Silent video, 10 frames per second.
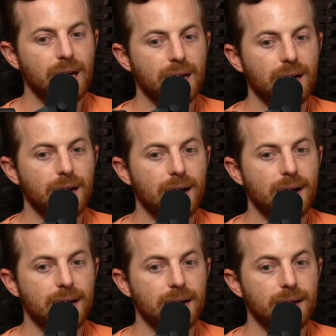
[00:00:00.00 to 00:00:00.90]
like
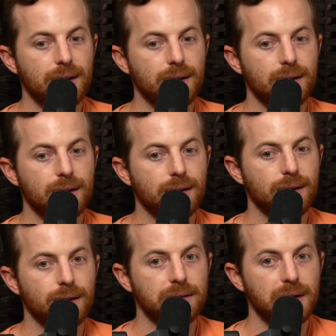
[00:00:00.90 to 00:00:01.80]
I
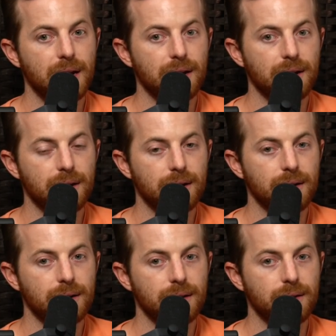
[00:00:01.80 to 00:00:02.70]

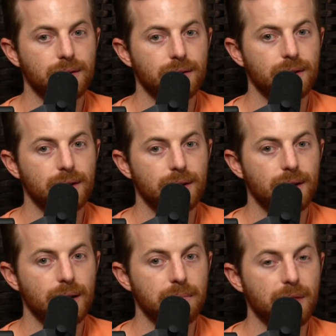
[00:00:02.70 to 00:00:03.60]

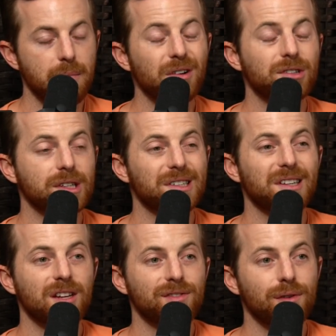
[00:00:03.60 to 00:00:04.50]
am the most
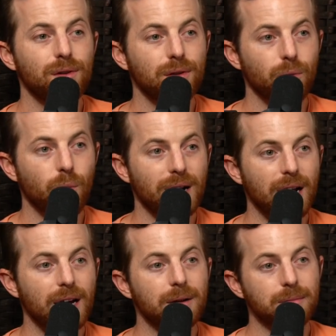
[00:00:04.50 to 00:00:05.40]
successful when
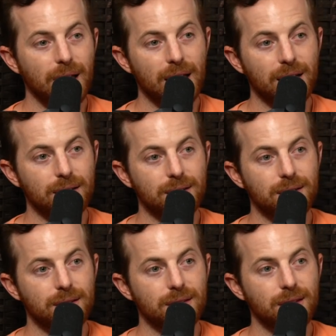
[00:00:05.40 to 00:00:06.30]
I am
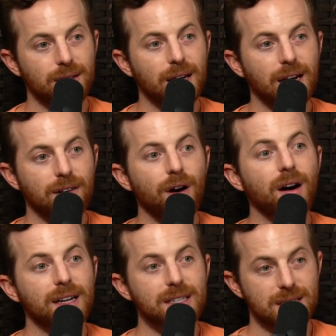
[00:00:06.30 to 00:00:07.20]
kind of
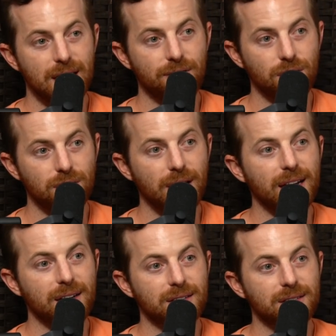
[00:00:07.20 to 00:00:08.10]
on his level,
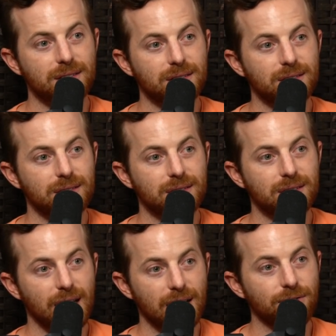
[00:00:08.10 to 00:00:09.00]

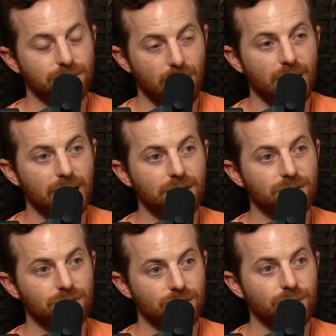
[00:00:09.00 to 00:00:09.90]
kind of
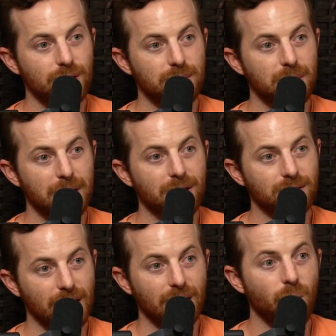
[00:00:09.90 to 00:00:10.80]
talking to him
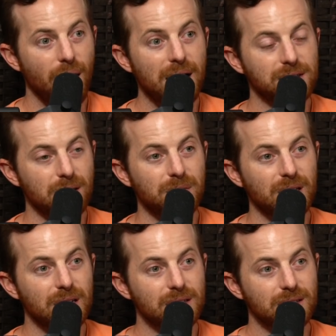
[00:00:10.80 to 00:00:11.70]
about why
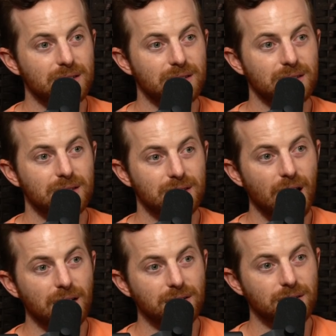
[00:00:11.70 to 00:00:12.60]
something is
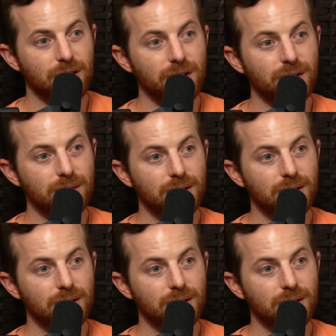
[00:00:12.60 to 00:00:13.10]
not good.